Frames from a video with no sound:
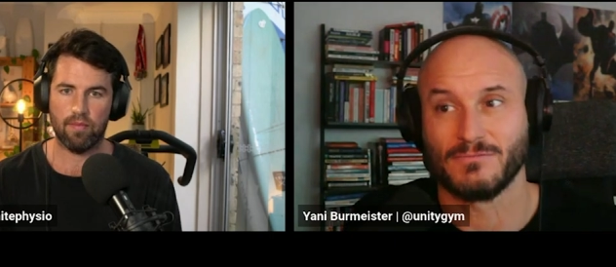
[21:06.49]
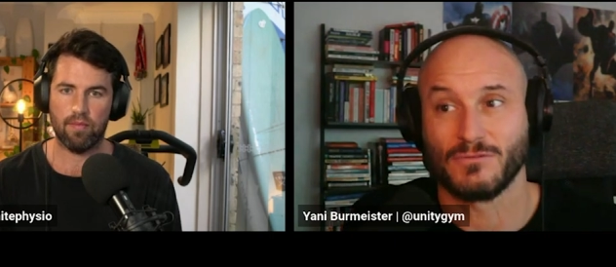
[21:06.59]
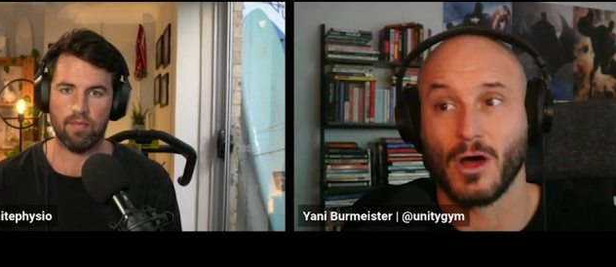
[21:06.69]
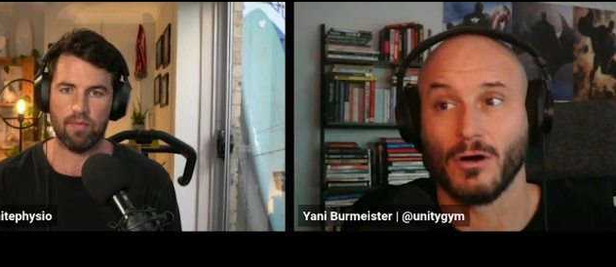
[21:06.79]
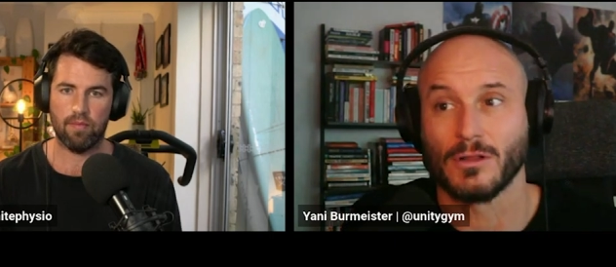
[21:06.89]

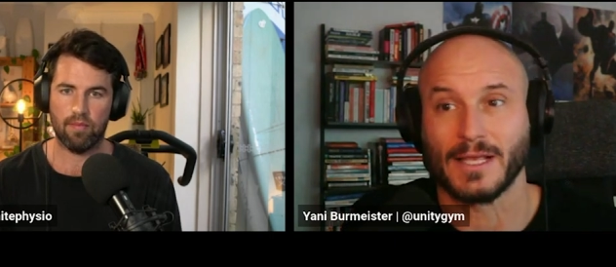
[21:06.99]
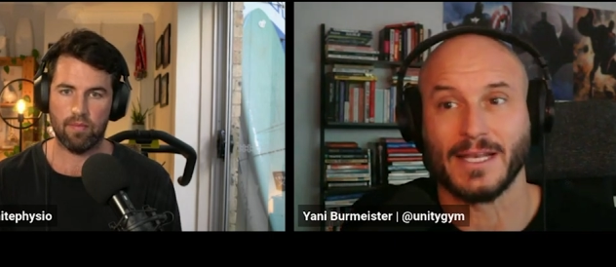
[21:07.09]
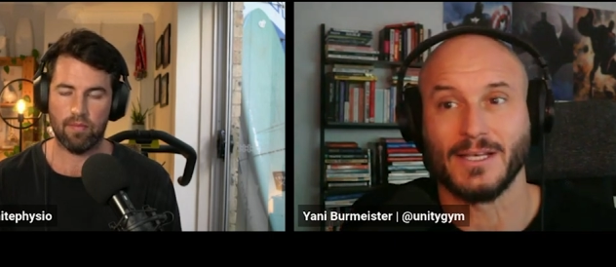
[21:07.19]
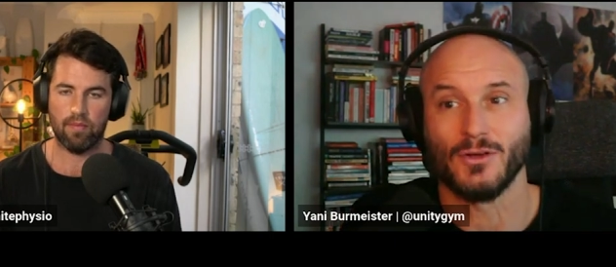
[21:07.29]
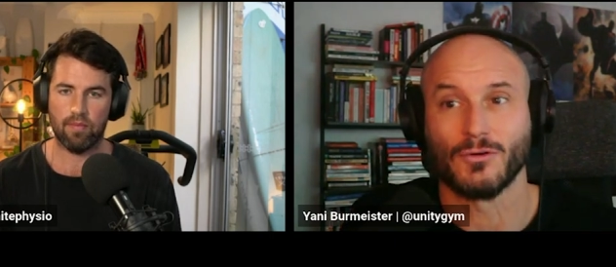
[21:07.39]
Speaker 1: role
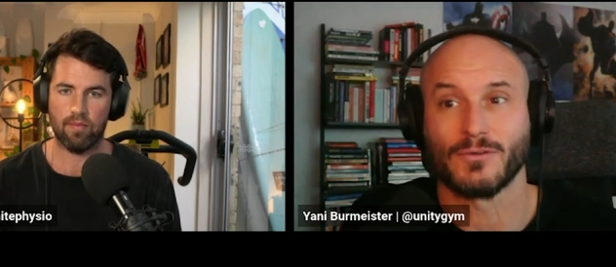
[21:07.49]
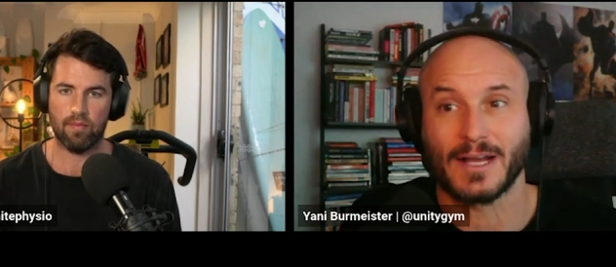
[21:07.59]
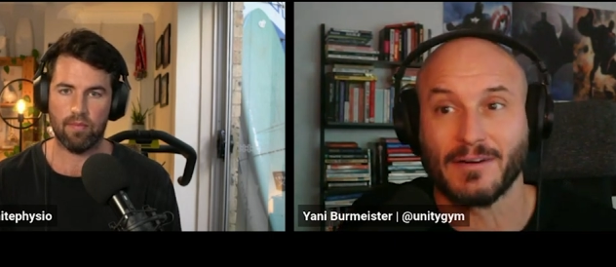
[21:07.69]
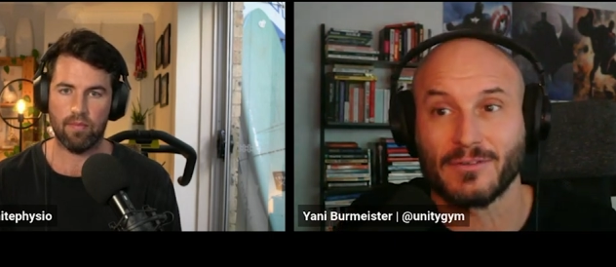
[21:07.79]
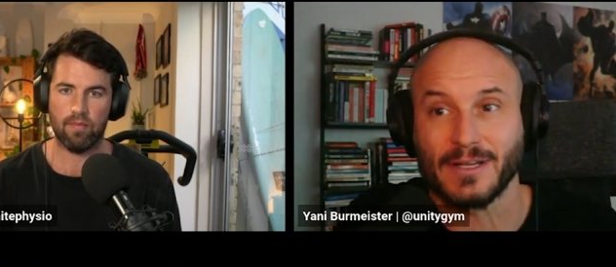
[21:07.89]
in your
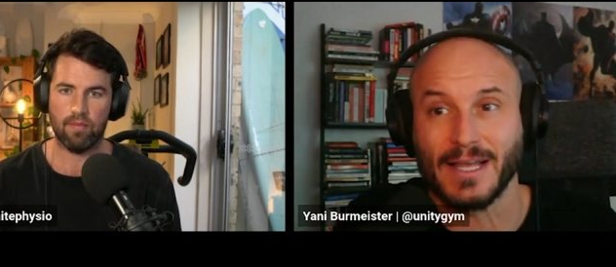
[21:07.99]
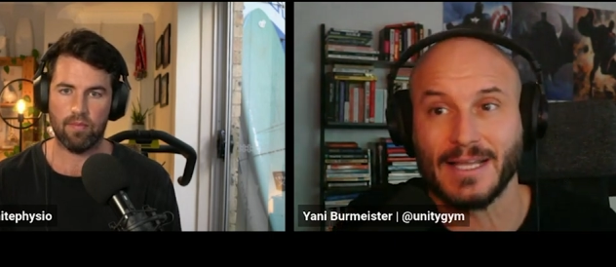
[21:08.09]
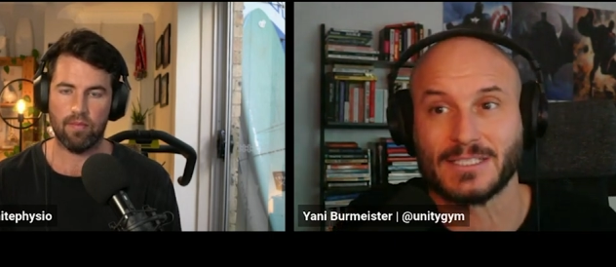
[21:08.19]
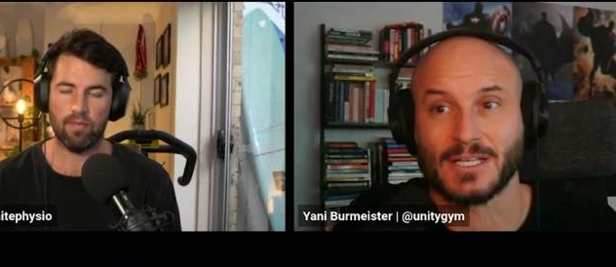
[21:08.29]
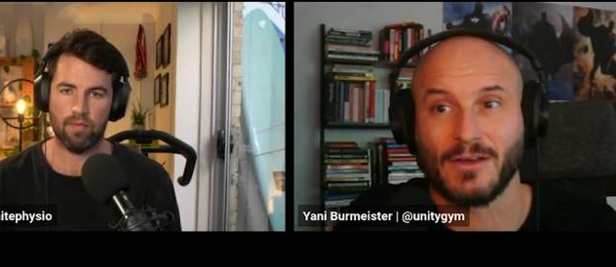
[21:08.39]
recovery.
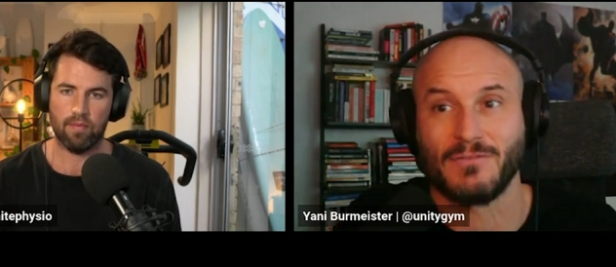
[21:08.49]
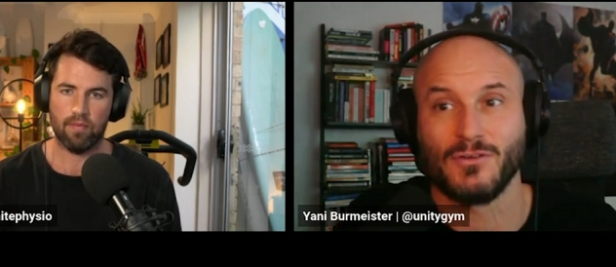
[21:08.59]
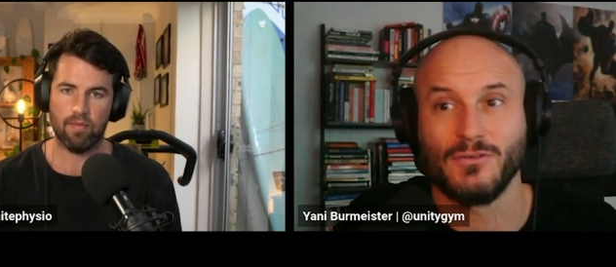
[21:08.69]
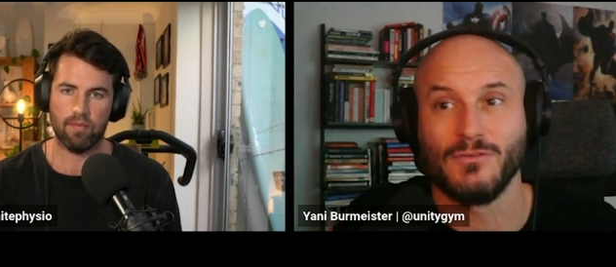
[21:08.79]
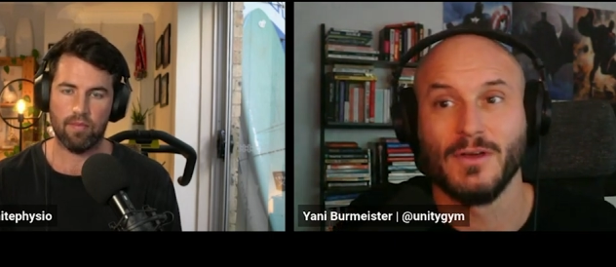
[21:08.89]
And so if
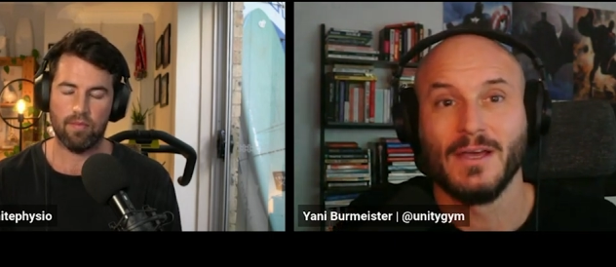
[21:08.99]
you